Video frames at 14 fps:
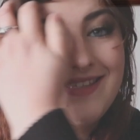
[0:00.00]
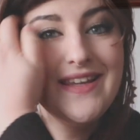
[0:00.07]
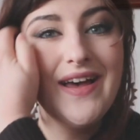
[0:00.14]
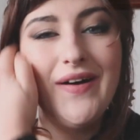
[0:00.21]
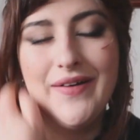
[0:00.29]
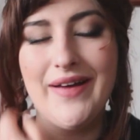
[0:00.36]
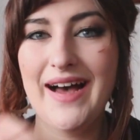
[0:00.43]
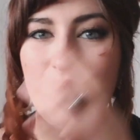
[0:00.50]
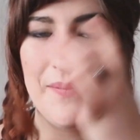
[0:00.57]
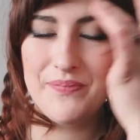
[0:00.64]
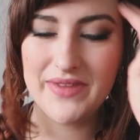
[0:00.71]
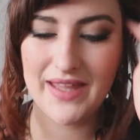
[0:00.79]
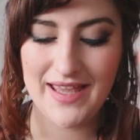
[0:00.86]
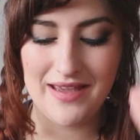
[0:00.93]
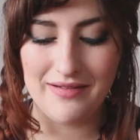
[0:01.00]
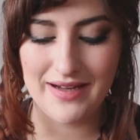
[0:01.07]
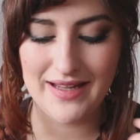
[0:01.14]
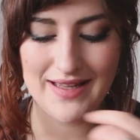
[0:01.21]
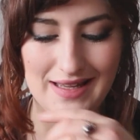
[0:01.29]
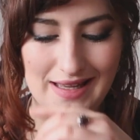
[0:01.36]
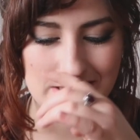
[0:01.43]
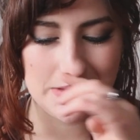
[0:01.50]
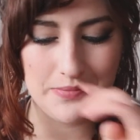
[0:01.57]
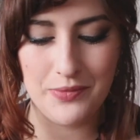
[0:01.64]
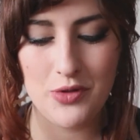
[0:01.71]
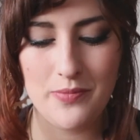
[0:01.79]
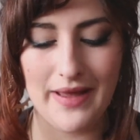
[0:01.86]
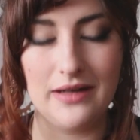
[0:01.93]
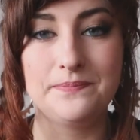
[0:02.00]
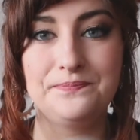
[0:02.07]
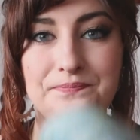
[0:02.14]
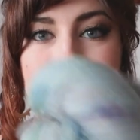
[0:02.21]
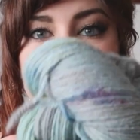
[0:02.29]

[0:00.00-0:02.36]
so here is Bluebell.